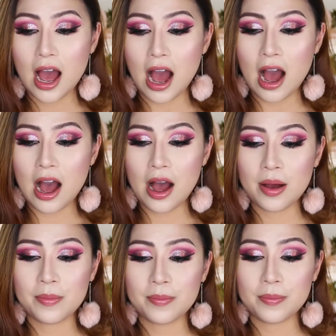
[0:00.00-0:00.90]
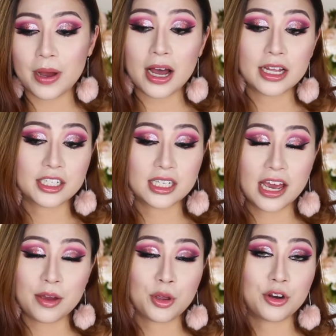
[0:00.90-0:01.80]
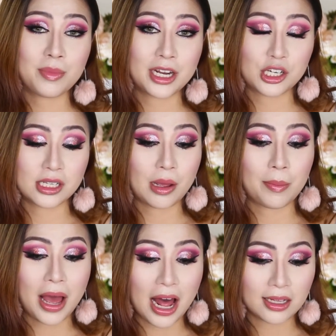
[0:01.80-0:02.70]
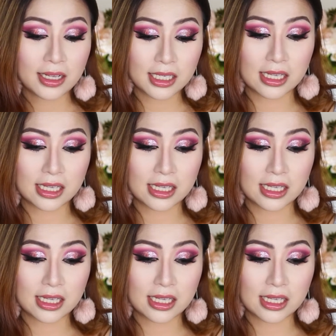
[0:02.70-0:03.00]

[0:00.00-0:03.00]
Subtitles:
But today I'm going to mention some palettes